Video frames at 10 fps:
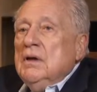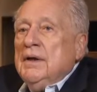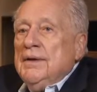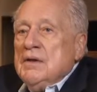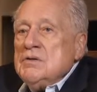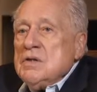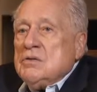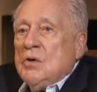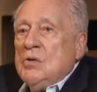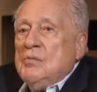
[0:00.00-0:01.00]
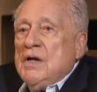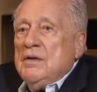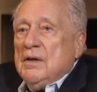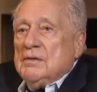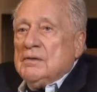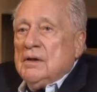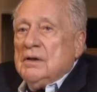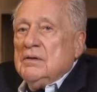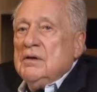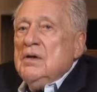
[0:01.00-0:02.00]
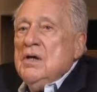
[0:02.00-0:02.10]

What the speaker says: And then she told me that